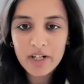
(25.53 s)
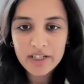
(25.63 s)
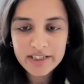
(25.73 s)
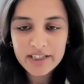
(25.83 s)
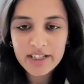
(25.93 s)

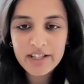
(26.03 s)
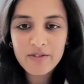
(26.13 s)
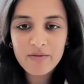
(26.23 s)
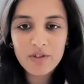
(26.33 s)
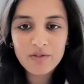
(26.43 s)

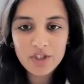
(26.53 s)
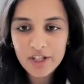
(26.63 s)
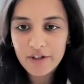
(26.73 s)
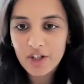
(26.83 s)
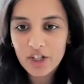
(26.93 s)
Parkinson's,
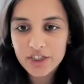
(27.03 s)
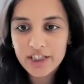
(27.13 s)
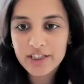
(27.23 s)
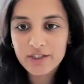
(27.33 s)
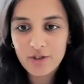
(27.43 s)
functional
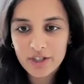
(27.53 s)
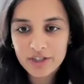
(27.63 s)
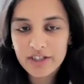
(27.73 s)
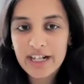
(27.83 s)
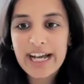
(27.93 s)
neurologic
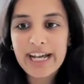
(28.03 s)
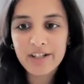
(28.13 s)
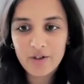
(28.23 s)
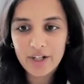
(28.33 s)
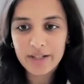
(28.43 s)
disorder,
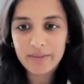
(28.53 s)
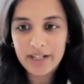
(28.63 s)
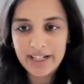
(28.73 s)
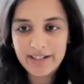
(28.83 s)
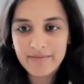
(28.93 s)
and chronic
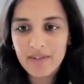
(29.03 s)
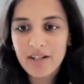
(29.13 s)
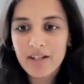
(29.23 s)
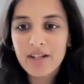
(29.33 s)
pain.